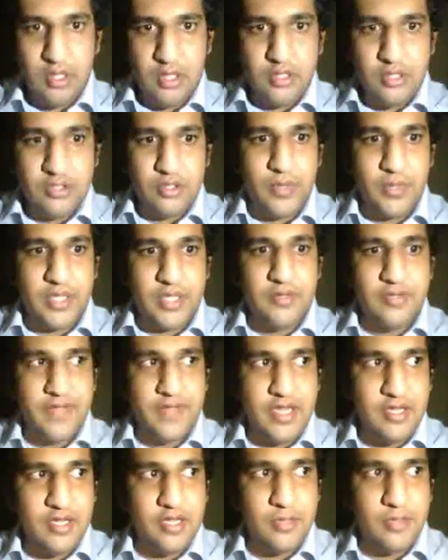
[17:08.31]
So where the
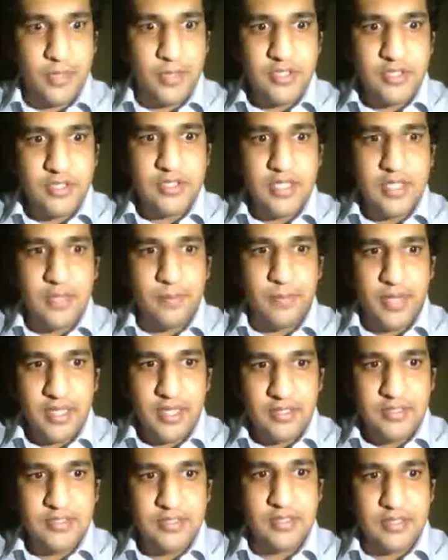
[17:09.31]
vein emerges and
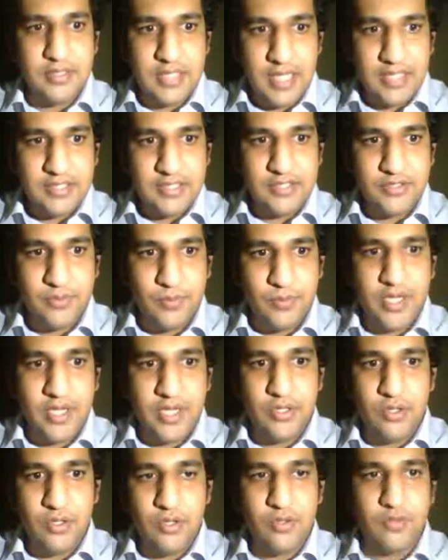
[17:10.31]
bends, that's where
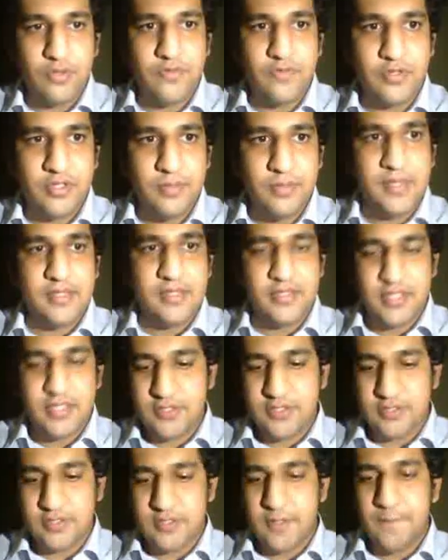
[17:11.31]
you look for the
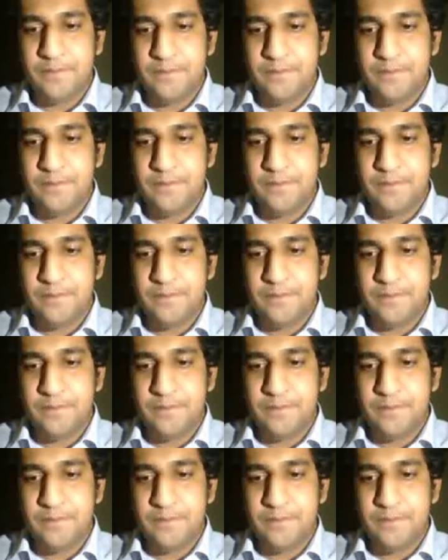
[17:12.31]
pulsations.